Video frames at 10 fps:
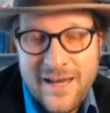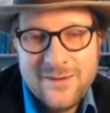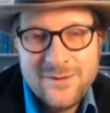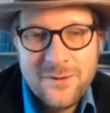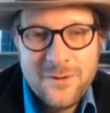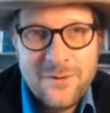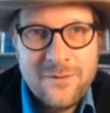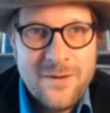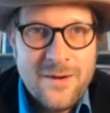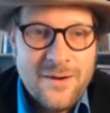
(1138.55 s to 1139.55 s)
and sort
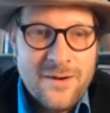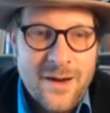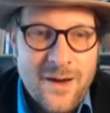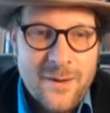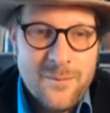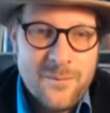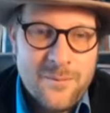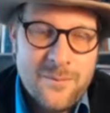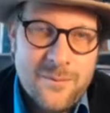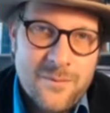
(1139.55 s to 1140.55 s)

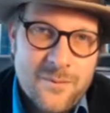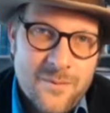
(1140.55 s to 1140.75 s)
of